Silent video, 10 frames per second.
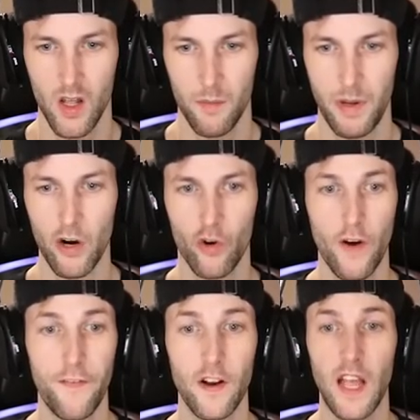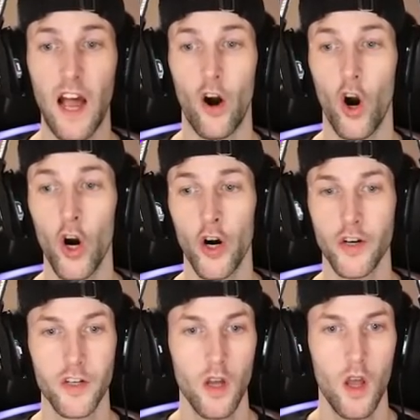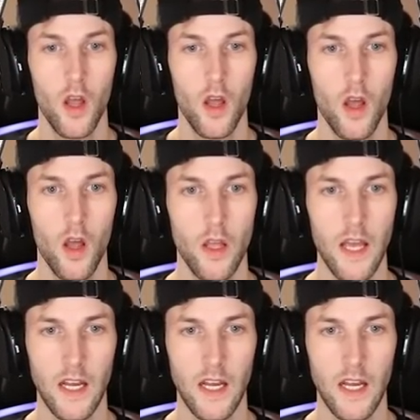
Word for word: Peter Griffin got hurt. Yeah,